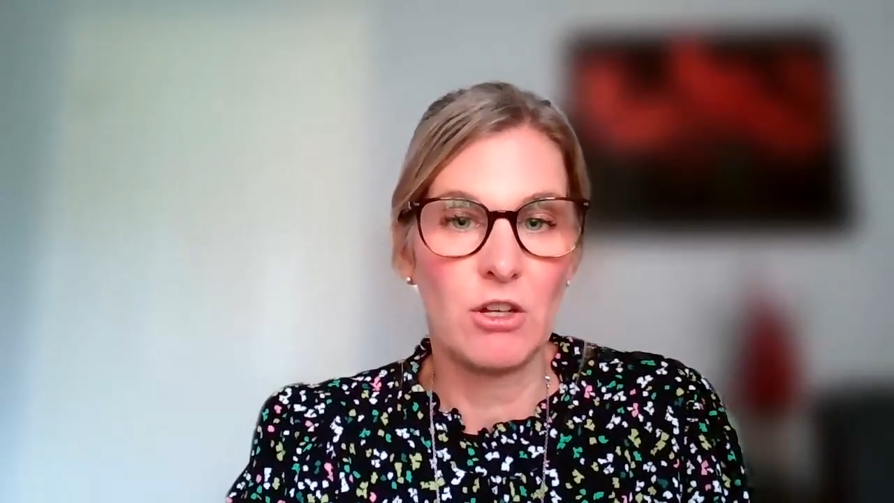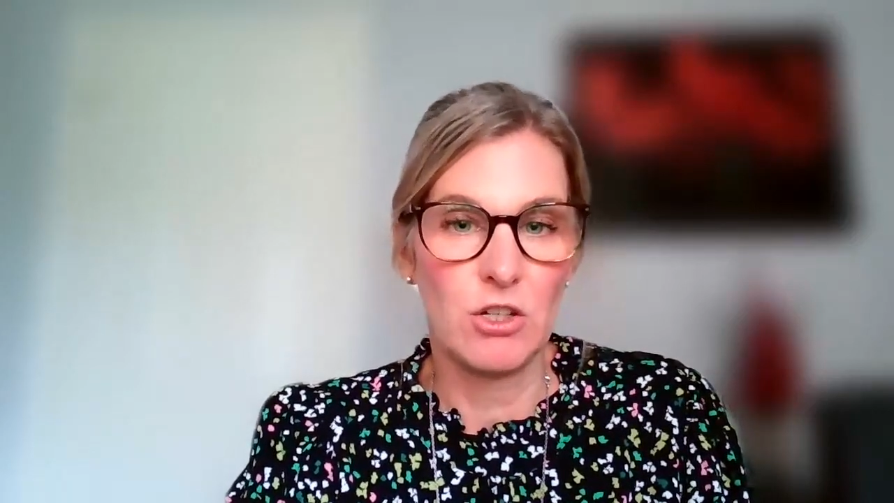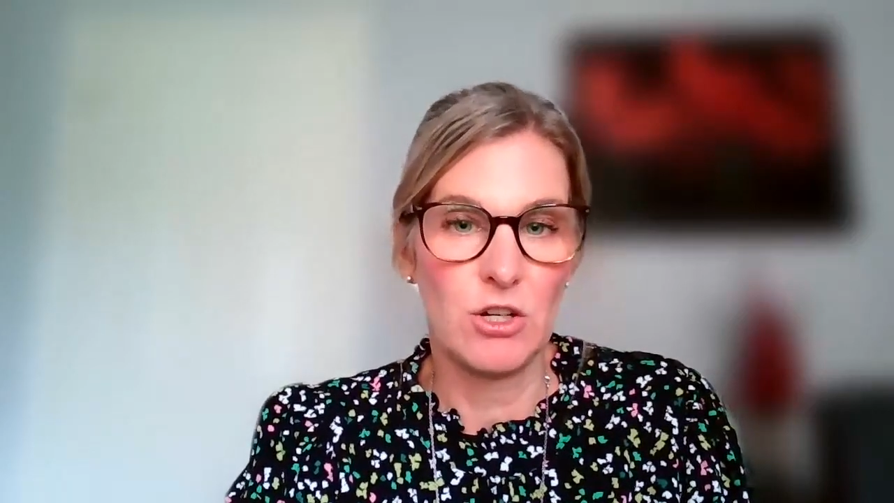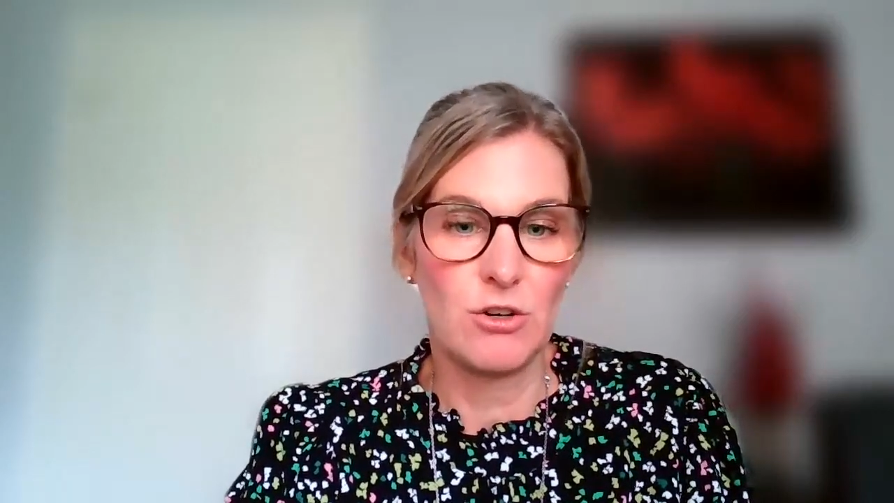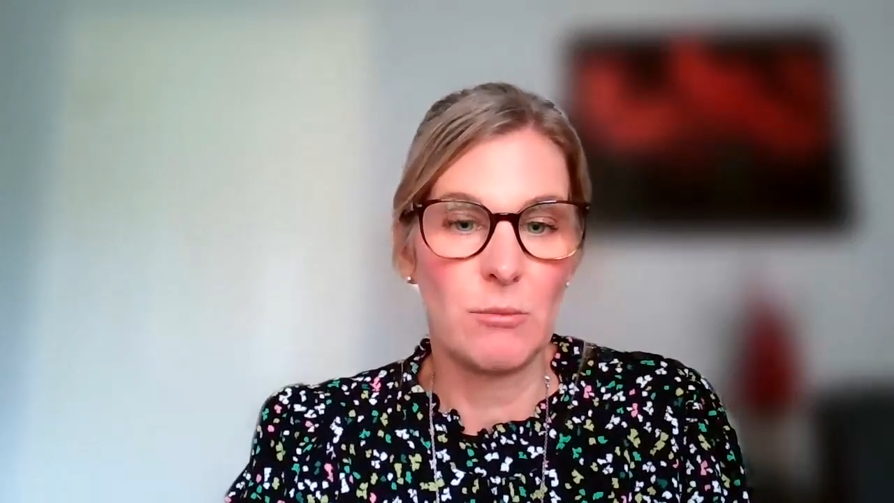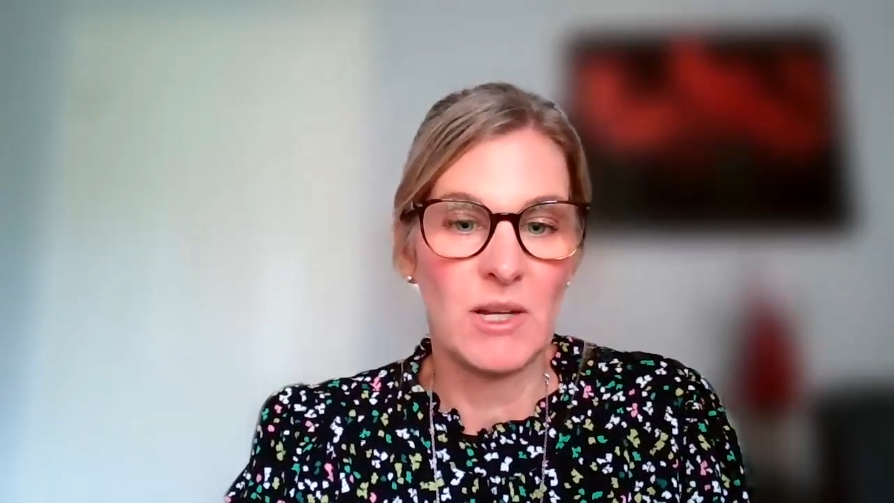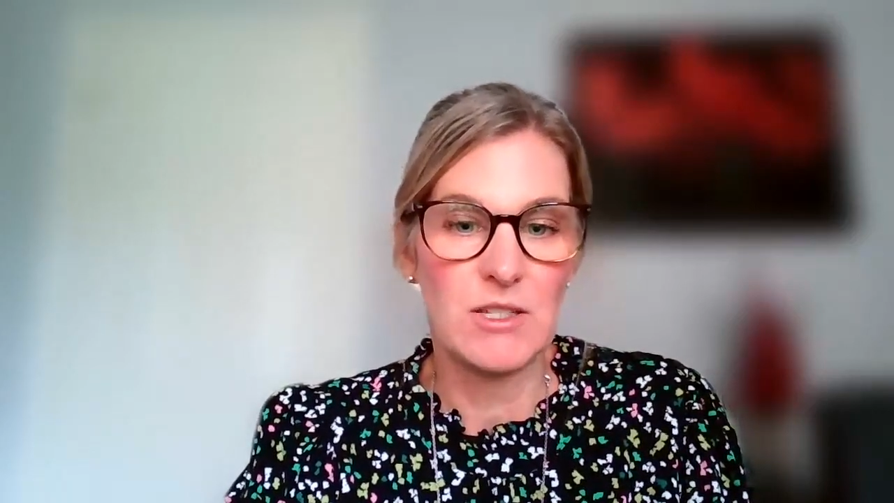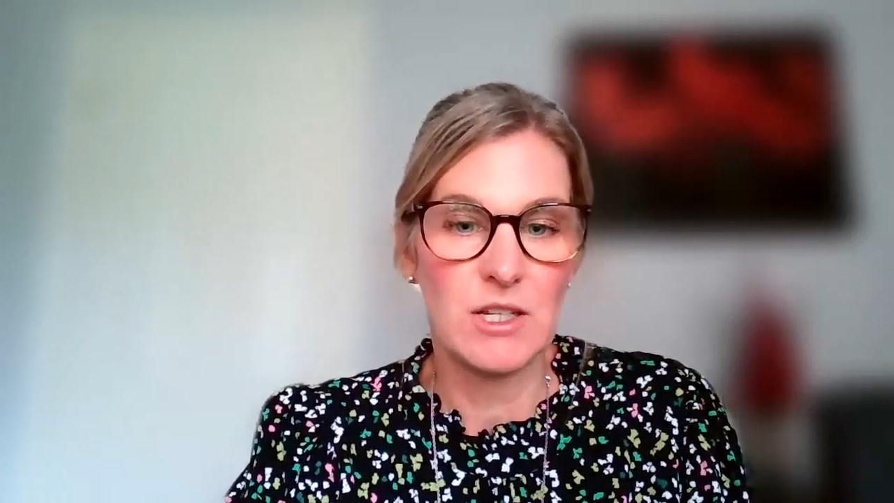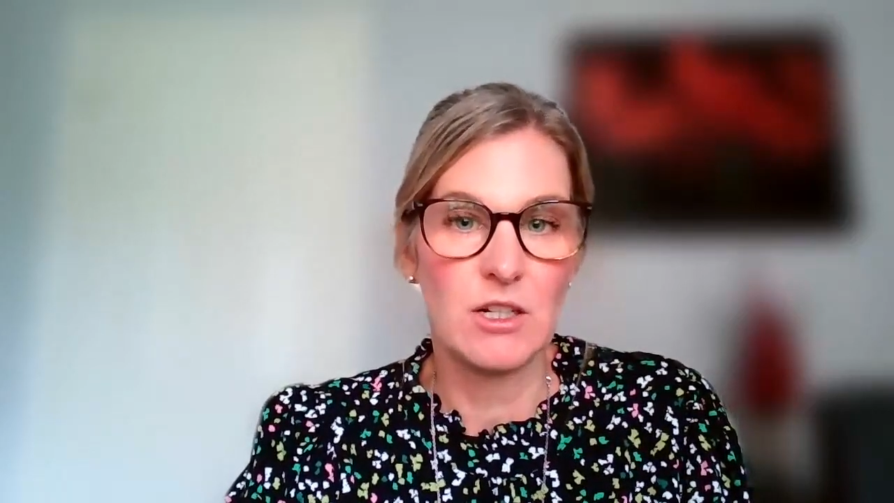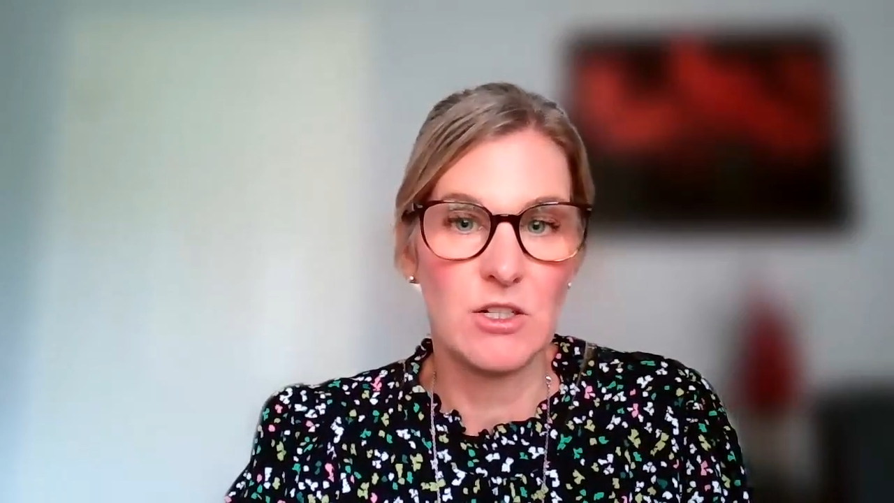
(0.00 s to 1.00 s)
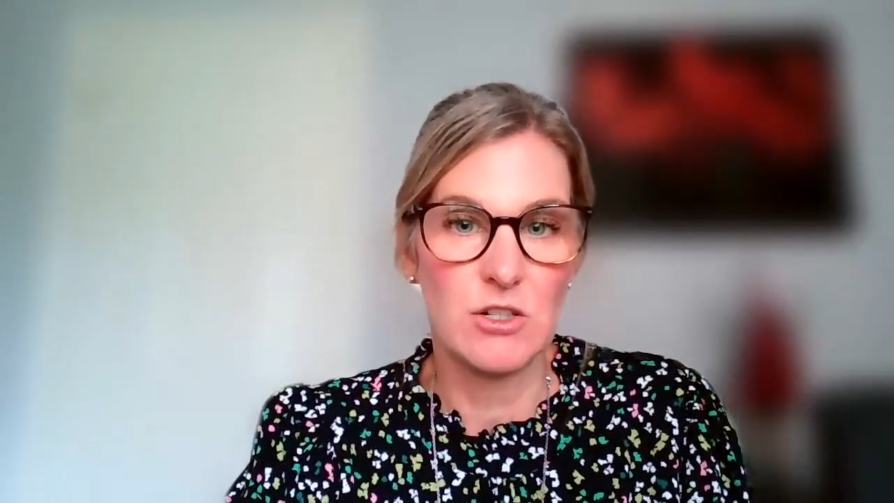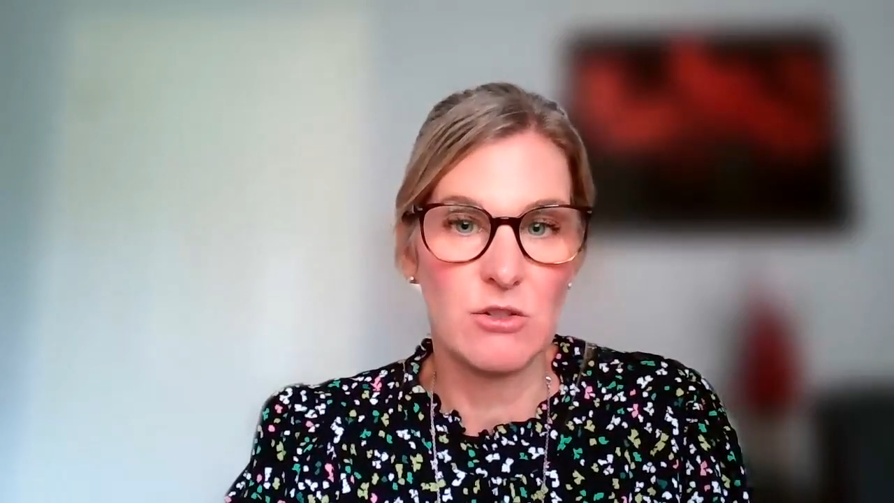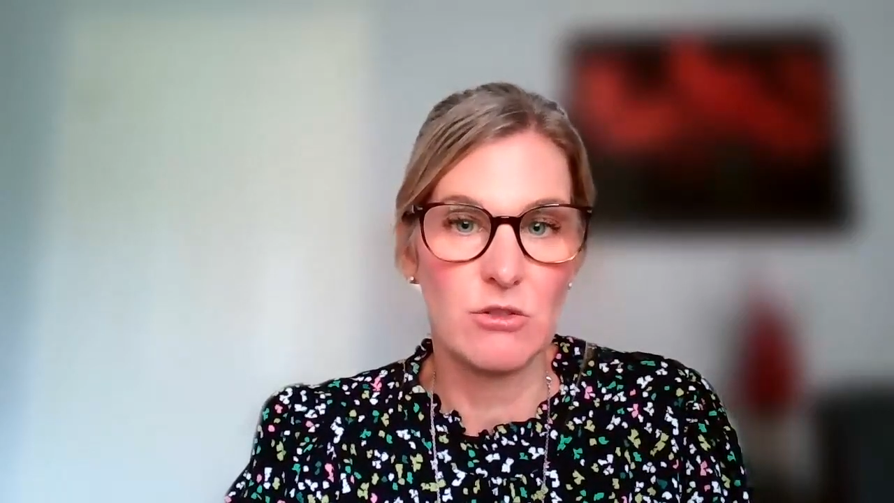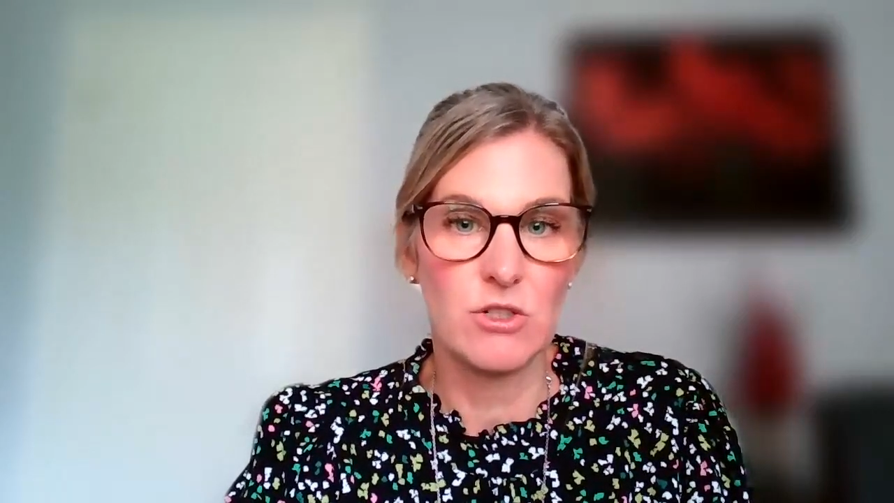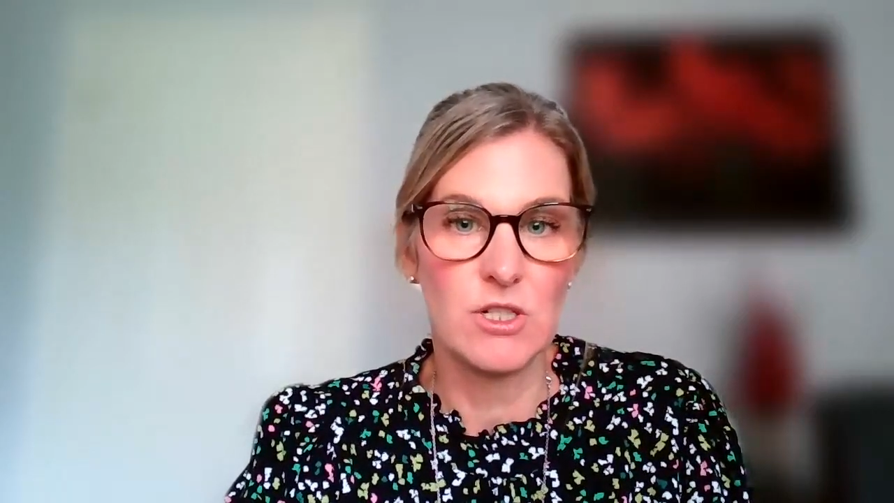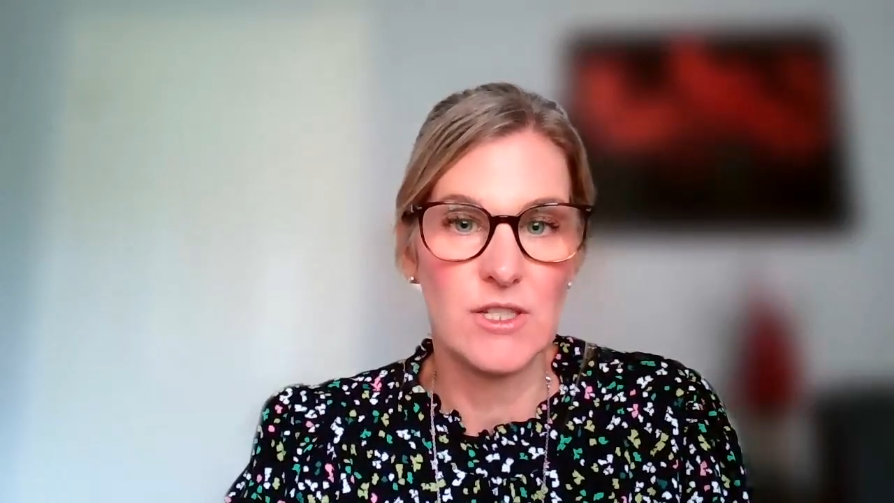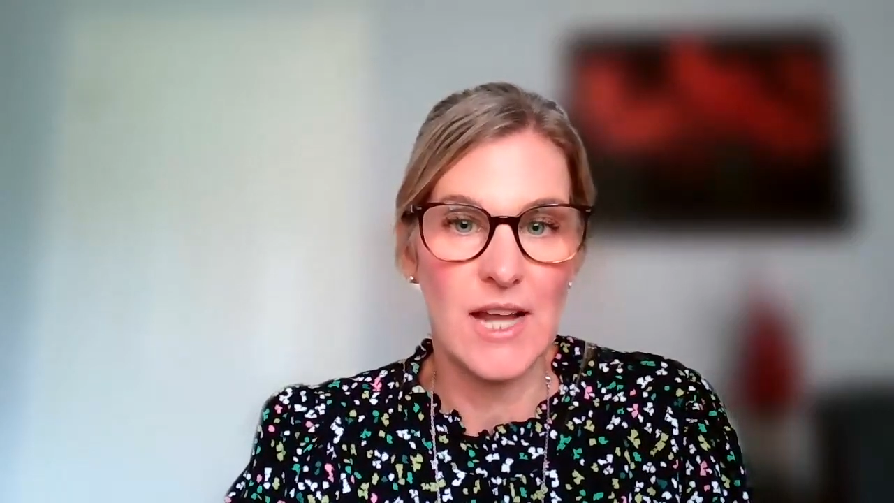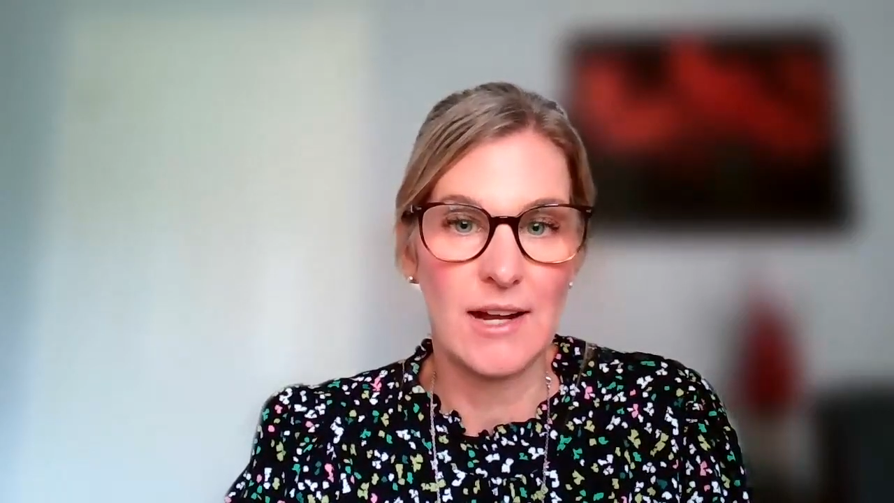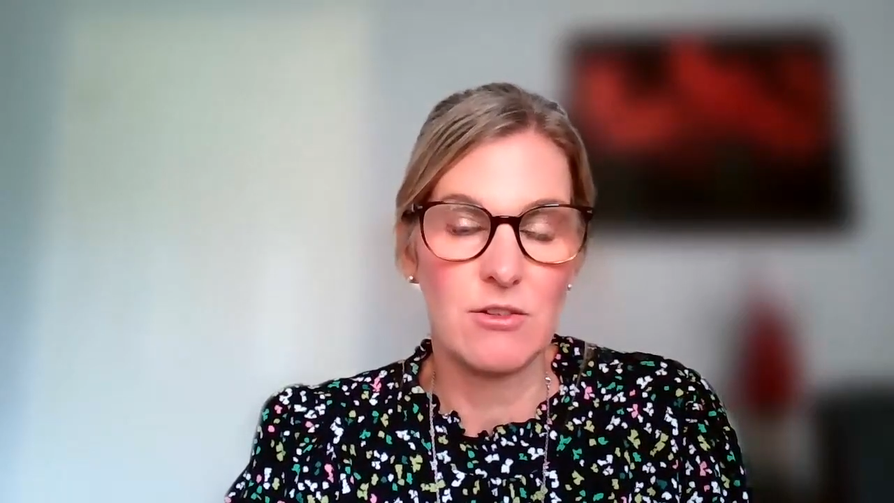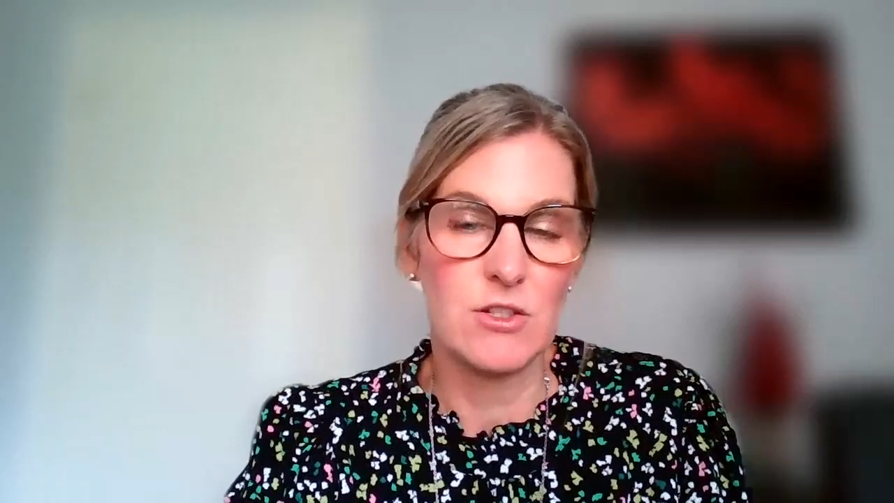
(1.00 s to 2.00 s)
neuromuscular disorders
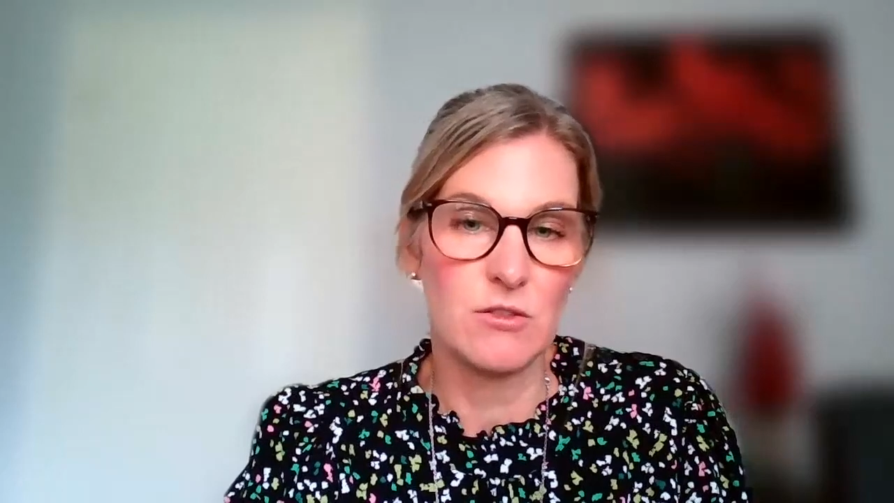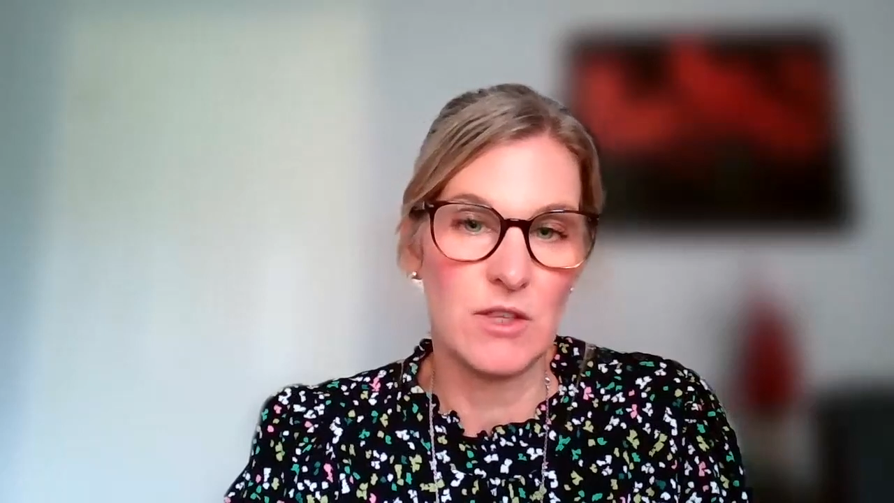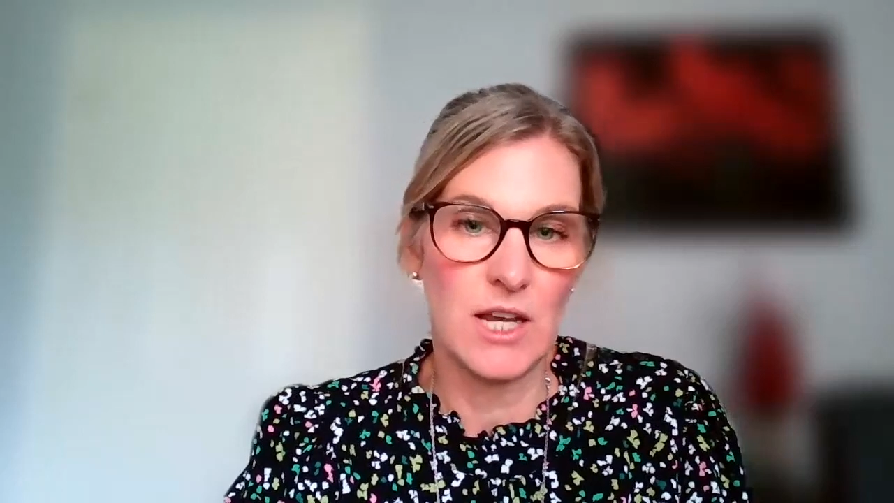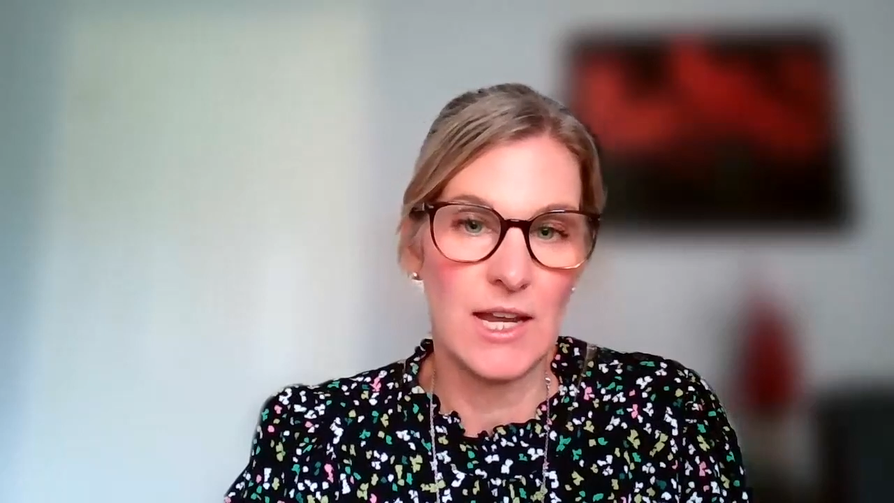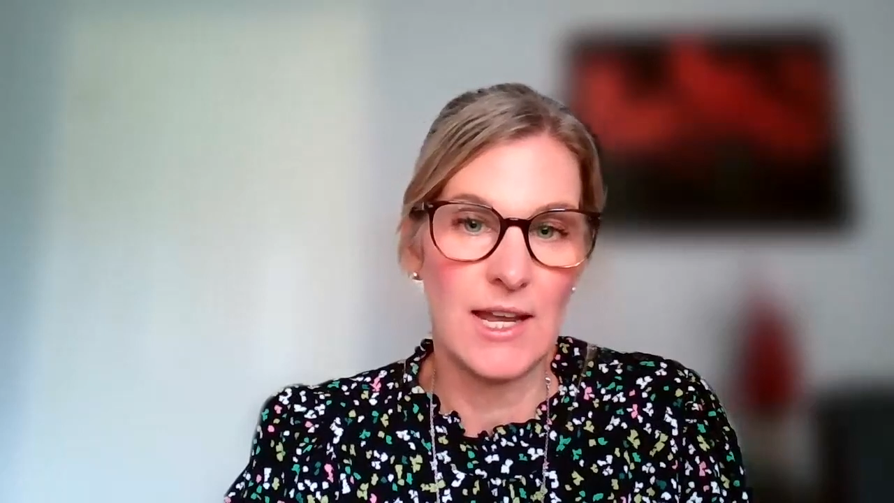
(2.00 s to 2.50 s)
out of the